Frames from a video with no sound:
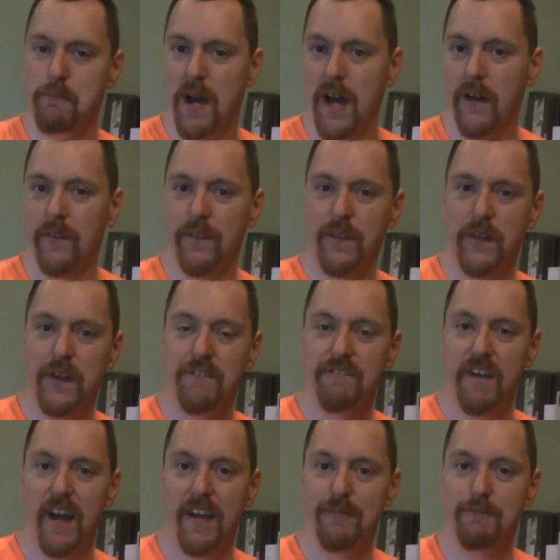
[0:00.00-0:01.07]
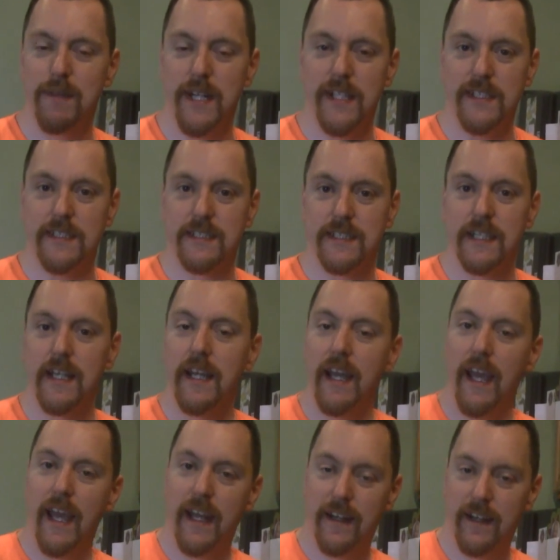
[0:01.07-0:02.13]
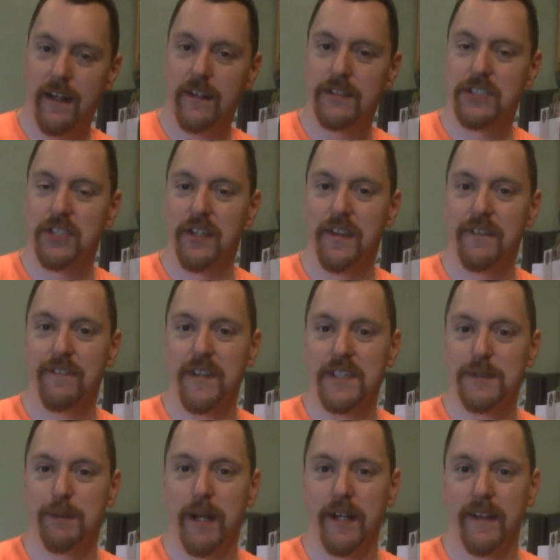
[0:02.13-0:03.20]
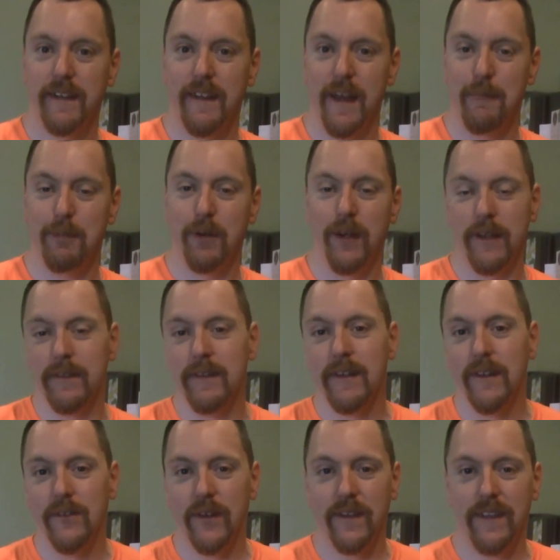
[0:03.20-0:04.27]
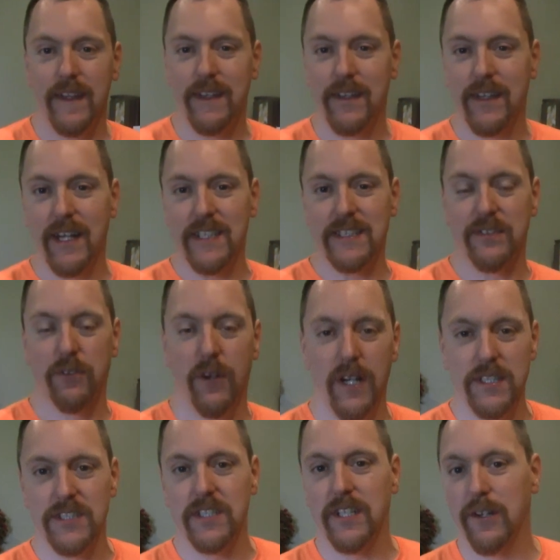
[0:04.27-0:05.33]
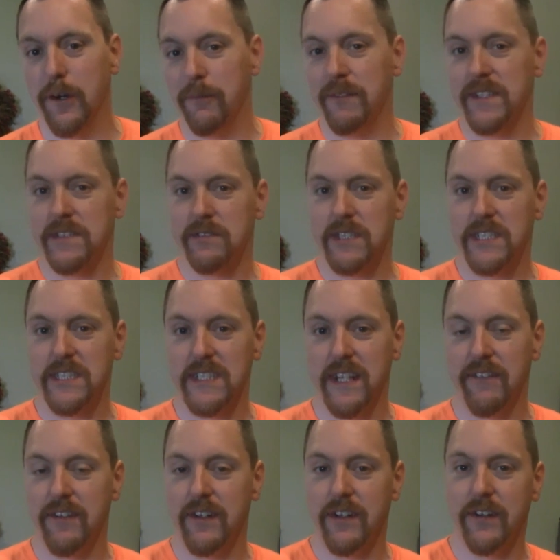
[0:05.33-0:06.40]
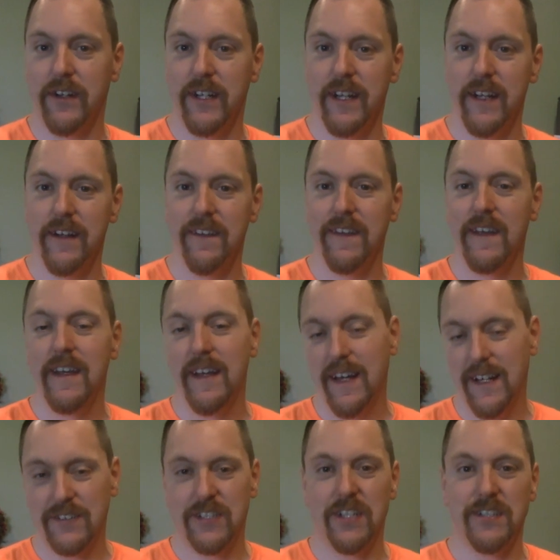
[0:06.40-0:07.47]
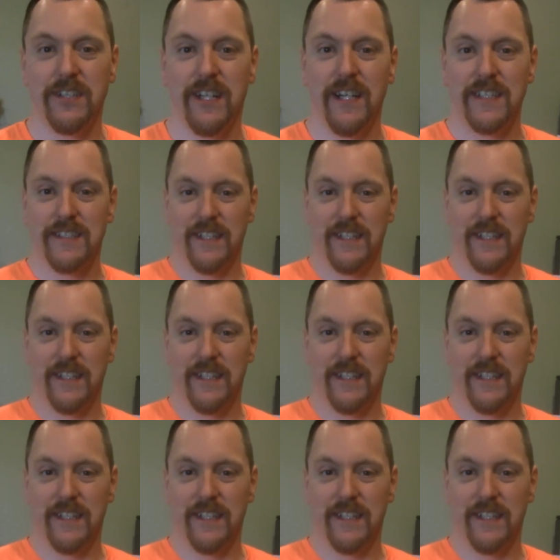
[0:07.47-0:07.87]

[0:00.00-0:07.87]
about 35 minutes, and I'll show you the finished product at that point. I want to thank you guys for watching and hope this reaches everyone in great health. I'll talk to you guys